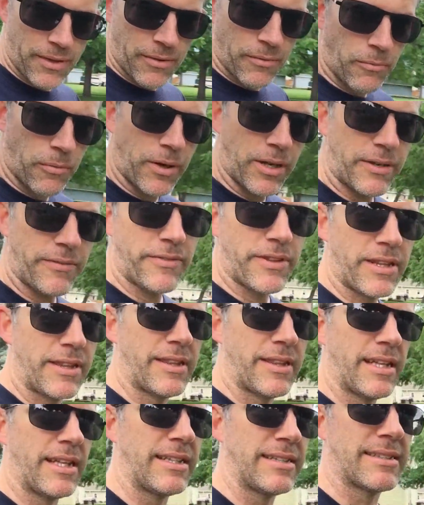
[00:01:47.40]
One of the
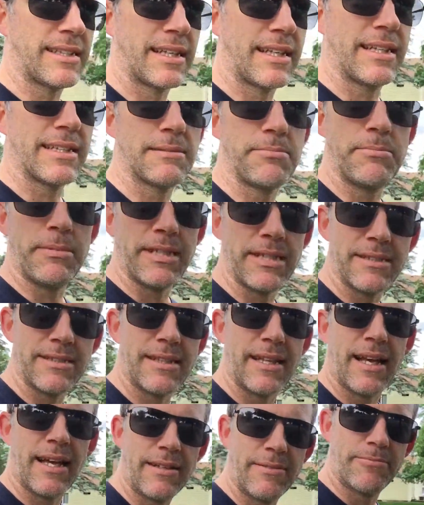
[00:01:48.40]
things that gets me is
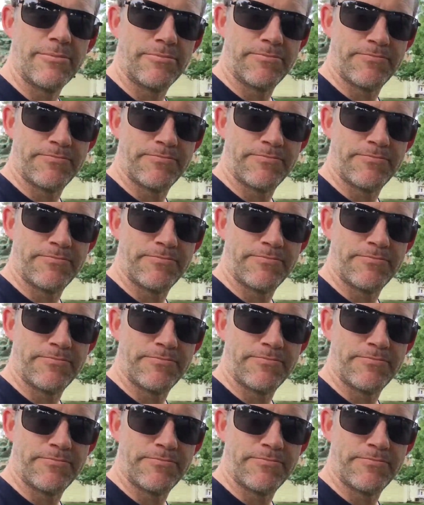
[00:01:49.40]
that